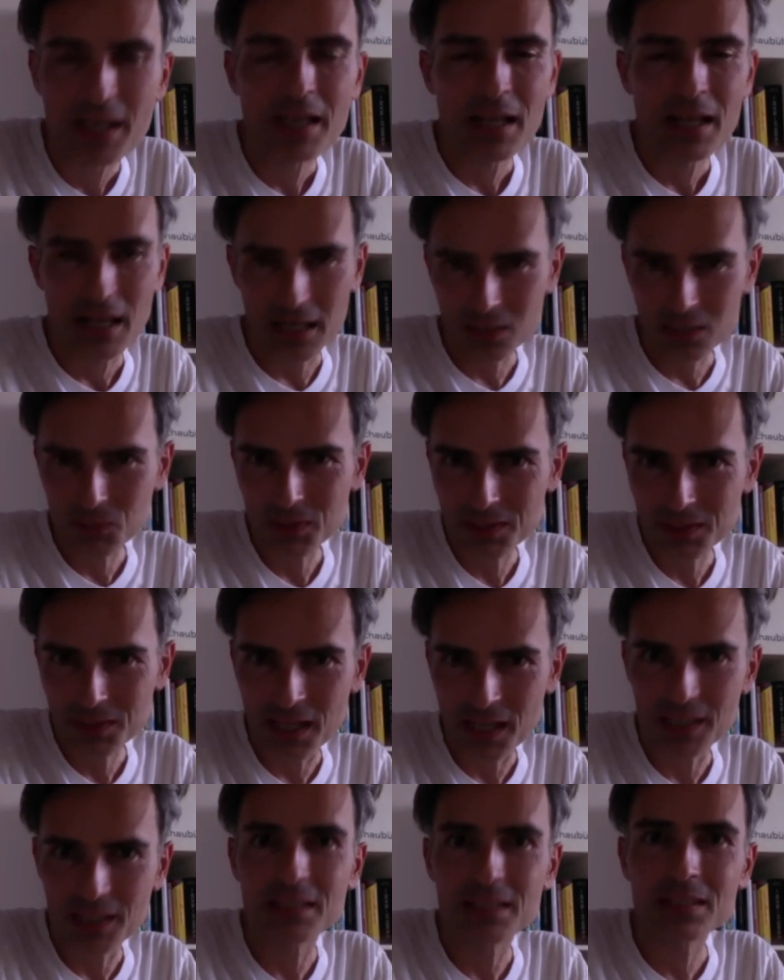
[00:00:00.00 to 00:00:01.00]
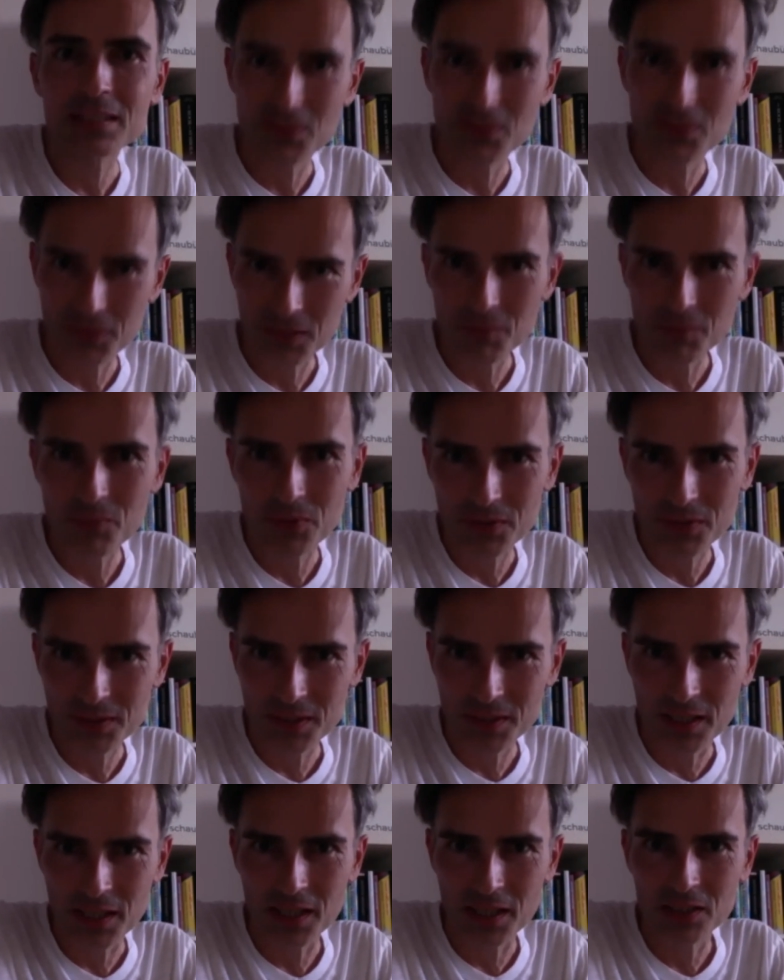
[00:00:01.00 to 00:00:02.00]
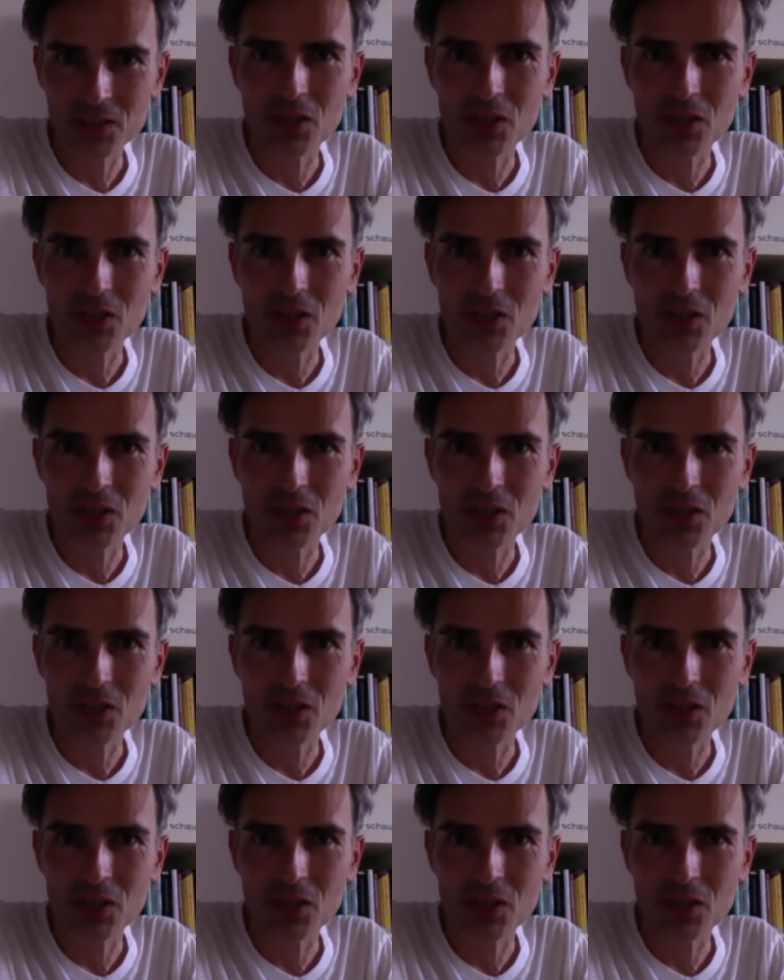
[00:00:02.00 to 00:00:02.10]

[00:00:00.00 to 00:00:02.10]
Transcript: As we said, 70%